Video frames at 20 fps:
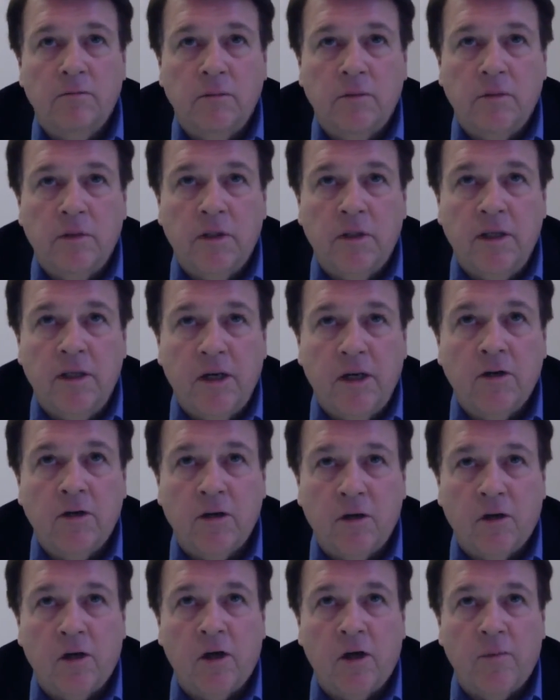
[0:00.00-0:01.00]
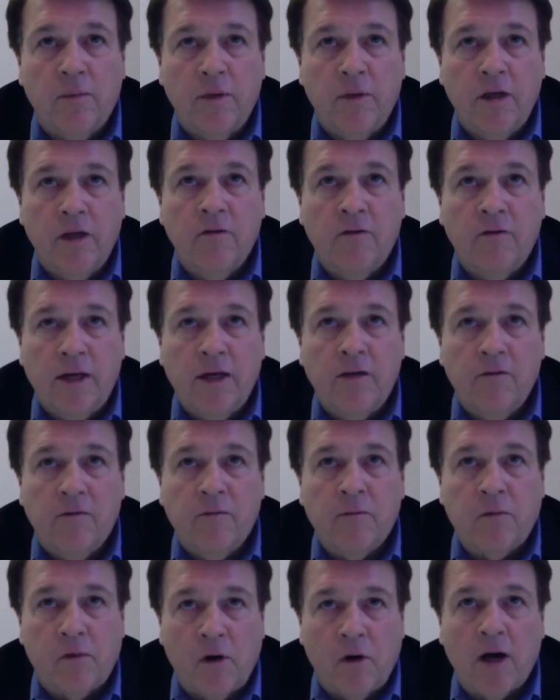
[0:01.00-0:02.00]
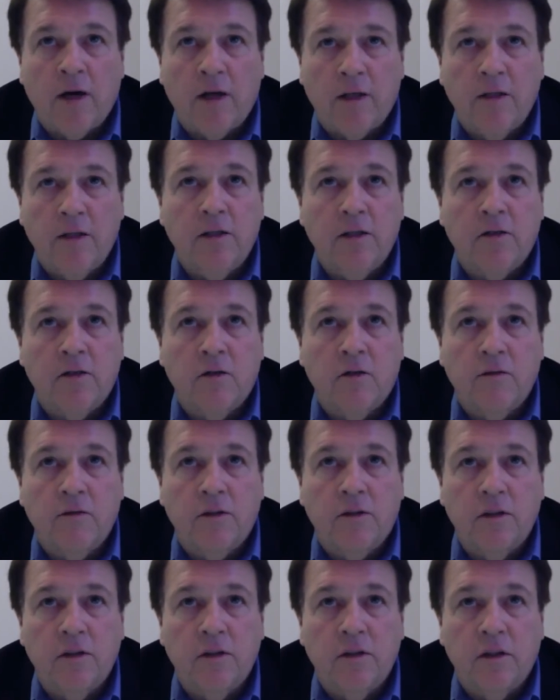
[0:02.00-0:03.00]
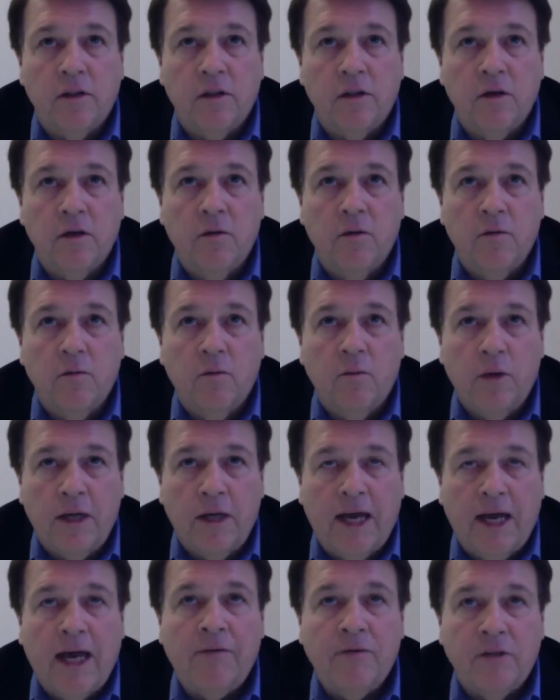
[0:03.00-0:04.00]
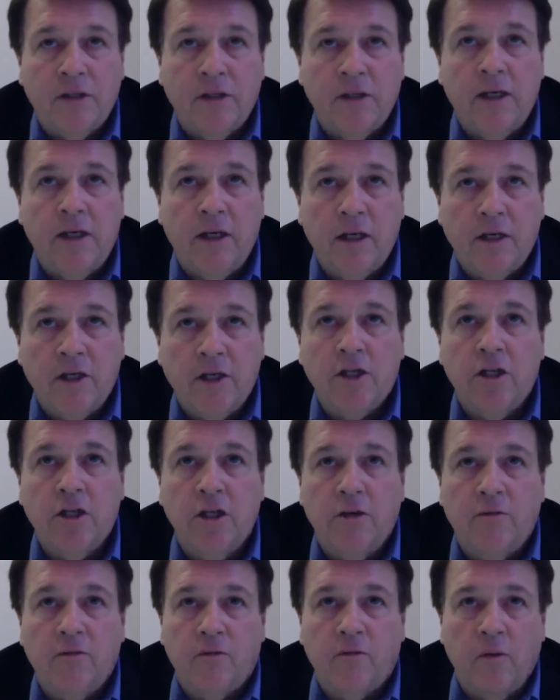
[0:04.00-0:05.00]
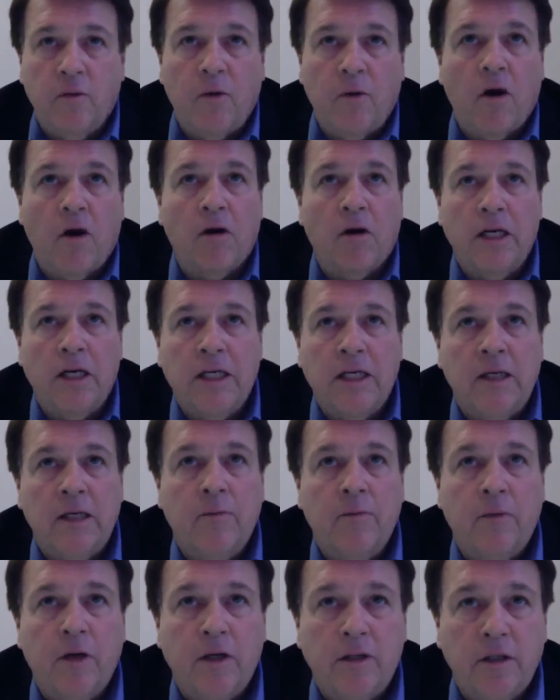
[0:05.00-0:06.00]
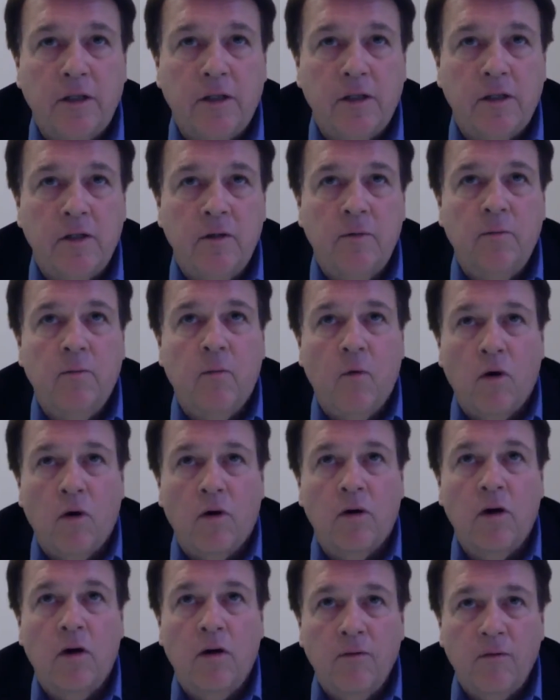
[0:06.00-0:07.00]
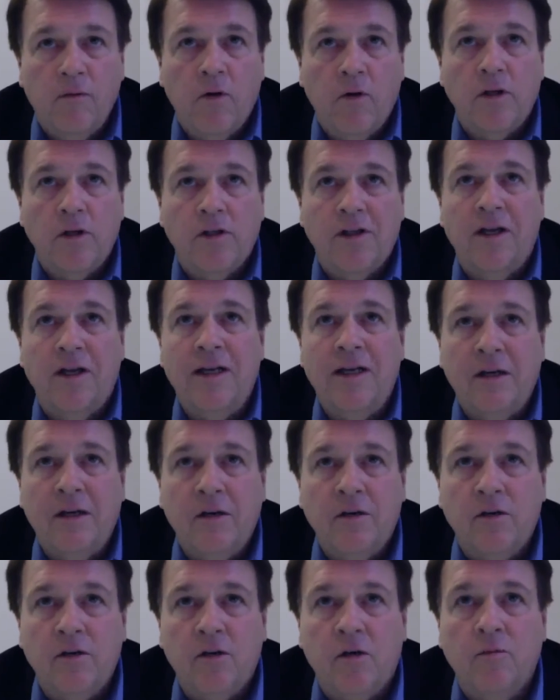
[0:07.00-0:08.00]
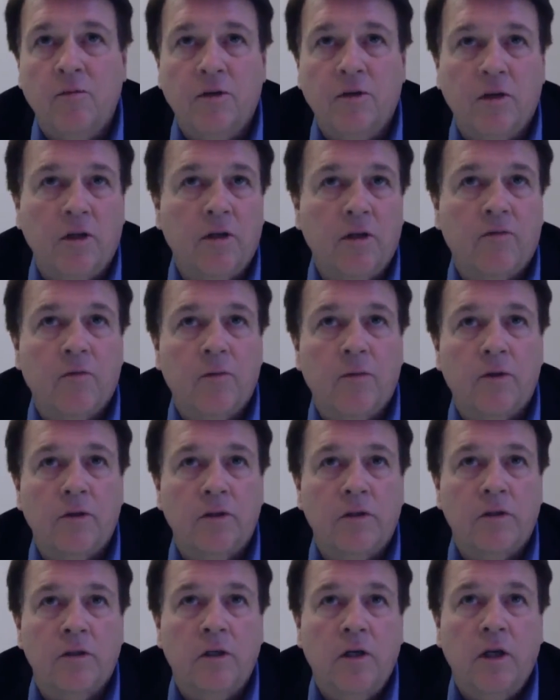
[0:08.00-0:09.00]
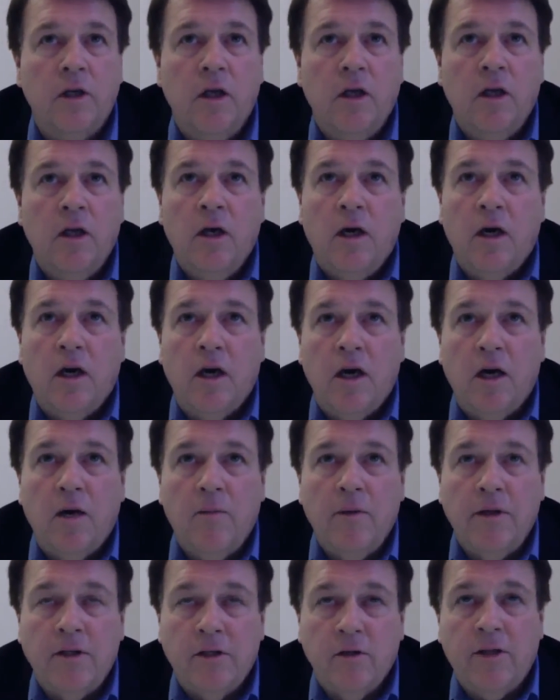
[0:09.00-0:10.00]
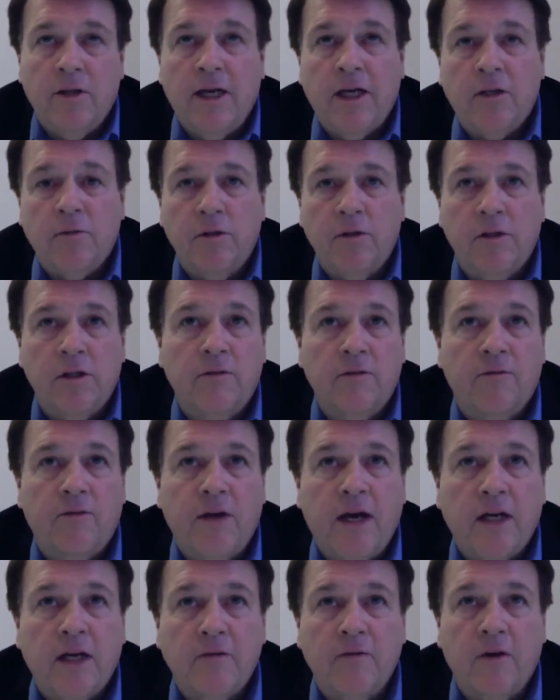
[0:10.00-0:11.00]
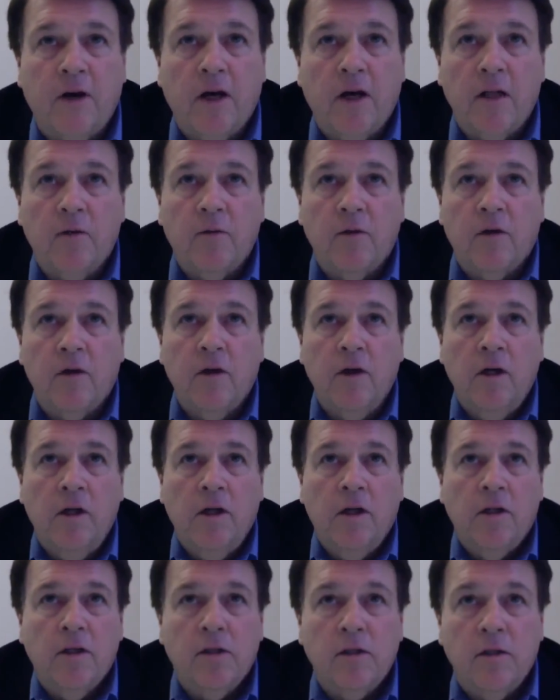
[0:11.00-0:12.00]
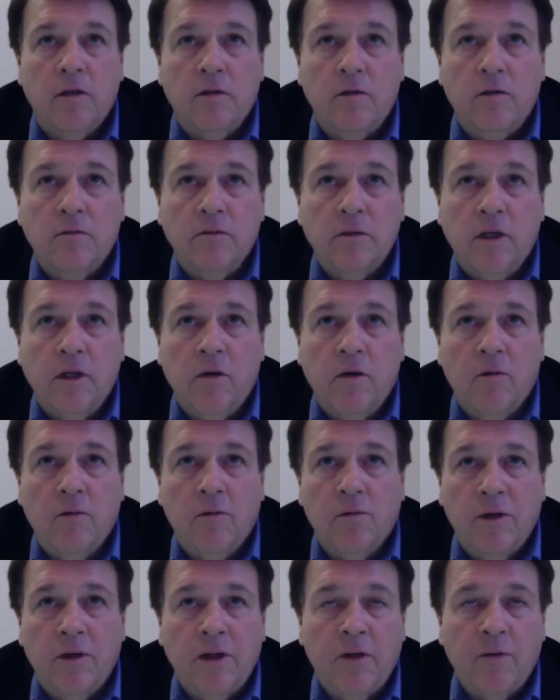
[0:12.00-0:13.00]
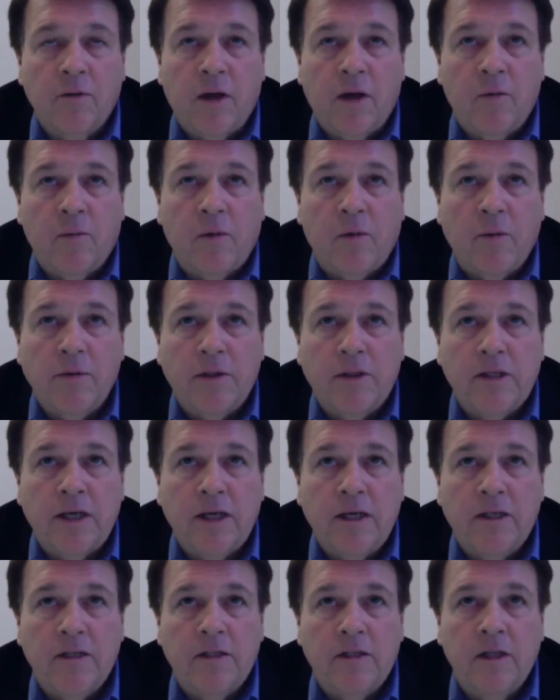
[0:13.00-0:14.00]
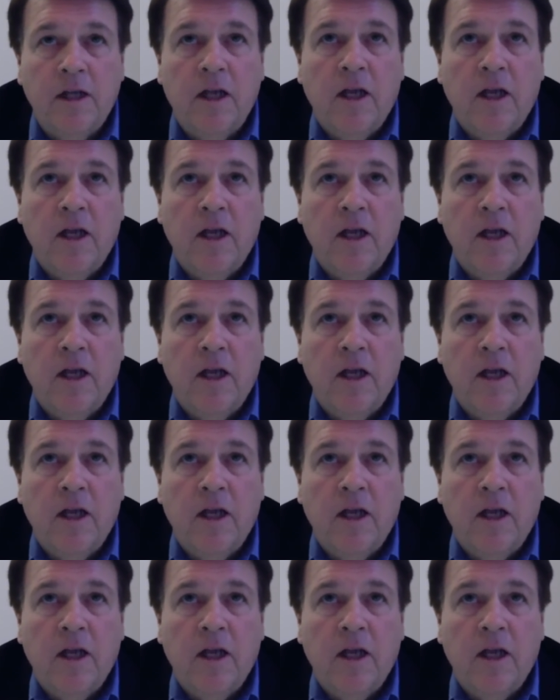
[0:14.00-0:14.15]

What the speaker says: near-term innovative products and services. And so we have seen a shift from R&D budgets to more focus on near-term deliverables. And so that's where you see fast follower. So, really what I would probably say is